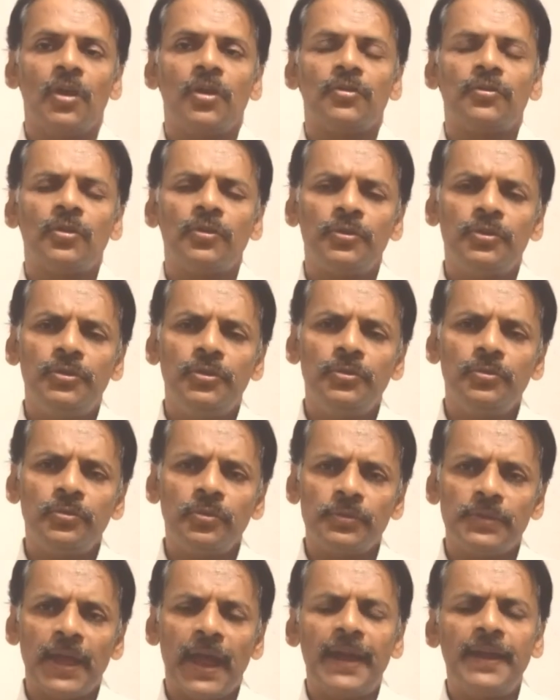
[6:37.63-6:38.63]
So due
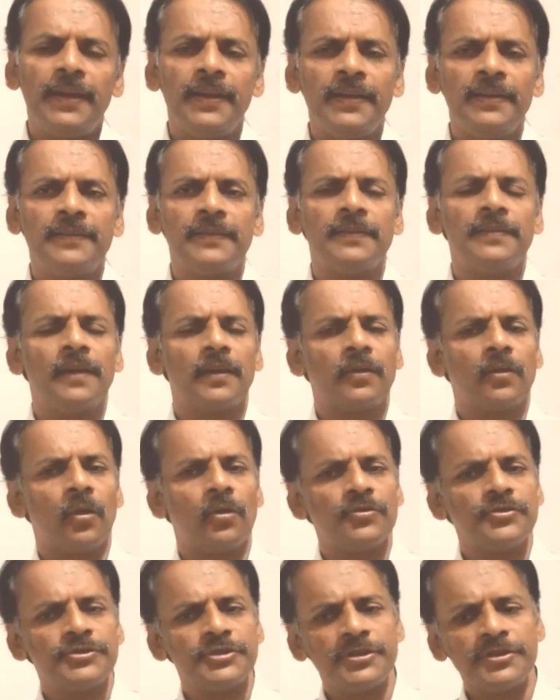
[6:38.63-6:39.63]
to that reason, the
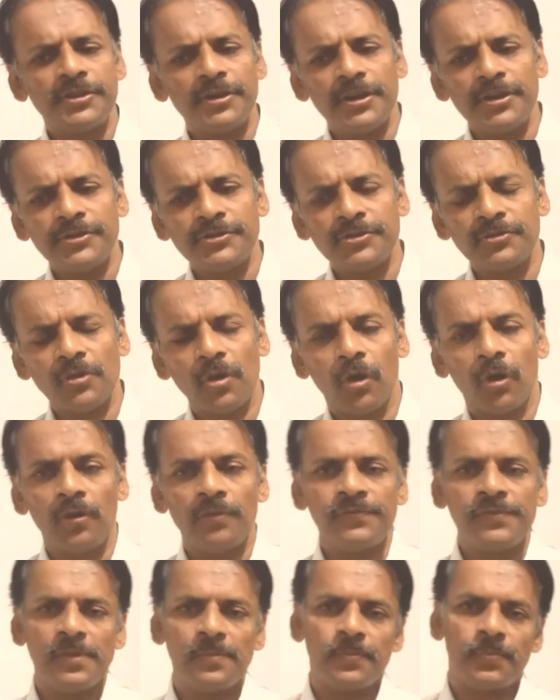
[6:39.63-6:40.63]
concentration
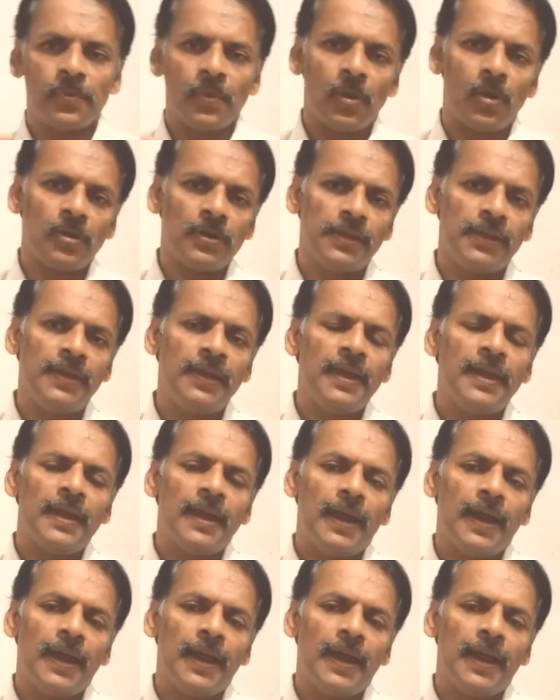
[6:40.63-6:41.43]
of the body